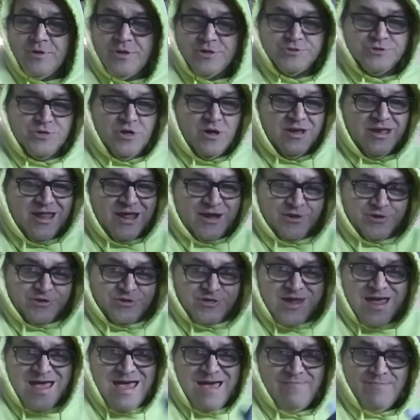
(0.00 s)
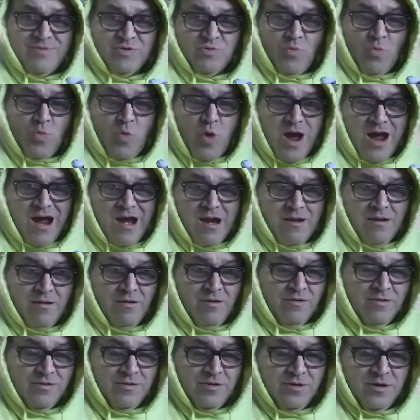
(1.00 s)
It's got like a diamond
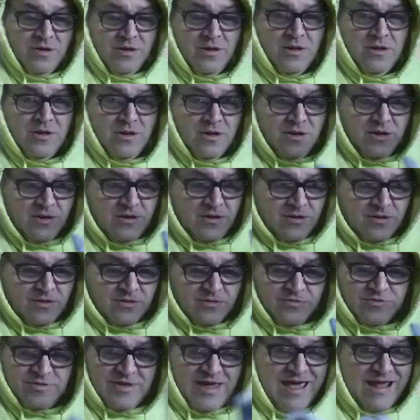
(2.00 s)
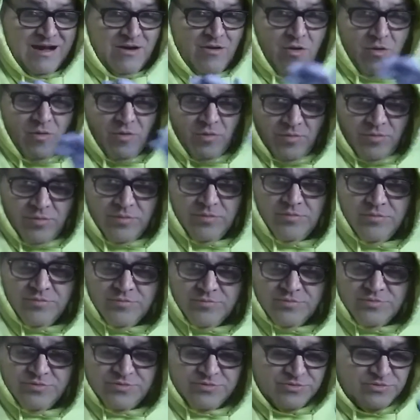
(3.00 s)
wire. That'll
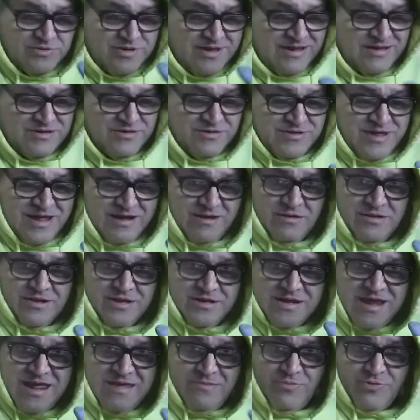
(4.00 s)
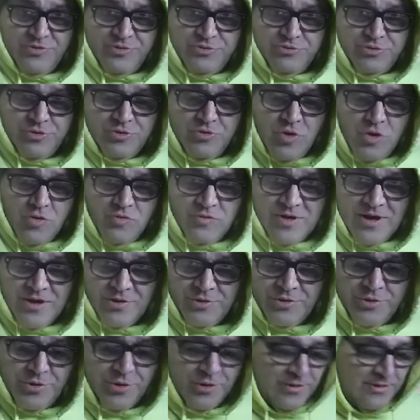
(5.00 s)
enable you to go
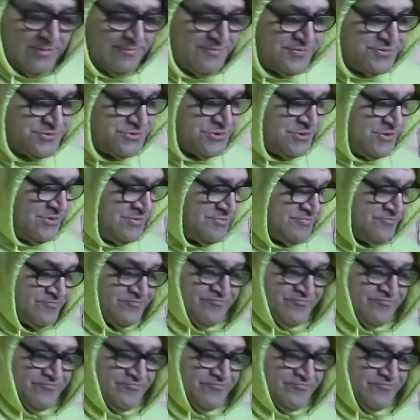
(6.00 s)
around curves.